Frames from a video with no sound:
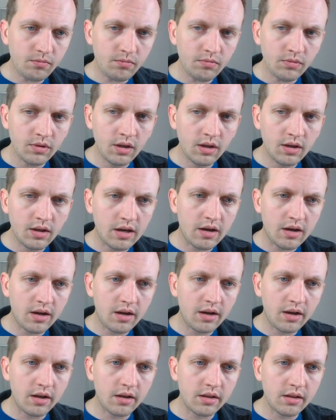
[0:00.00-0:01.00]

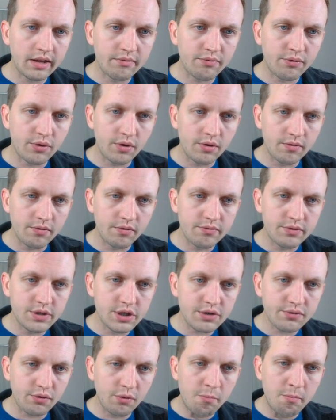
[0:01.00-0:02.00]
Like for
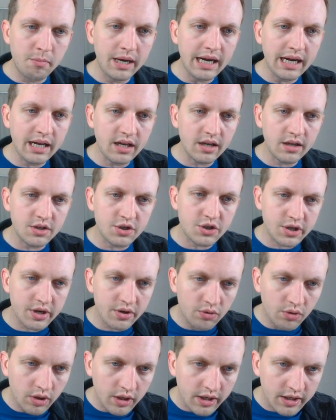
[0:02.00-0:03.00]
media in general, I
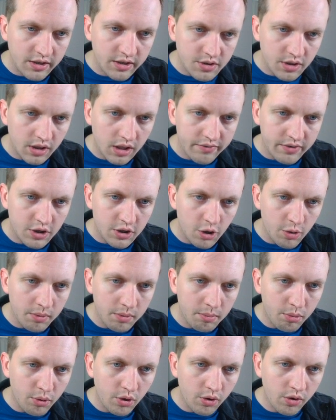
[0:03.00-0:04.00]
use a lot of Adobe
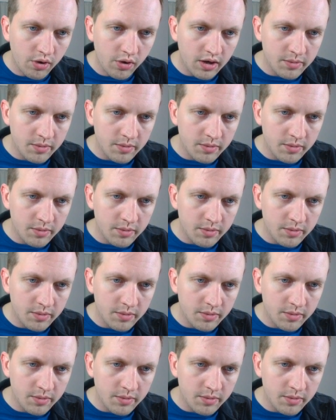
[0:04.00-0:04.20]
programs.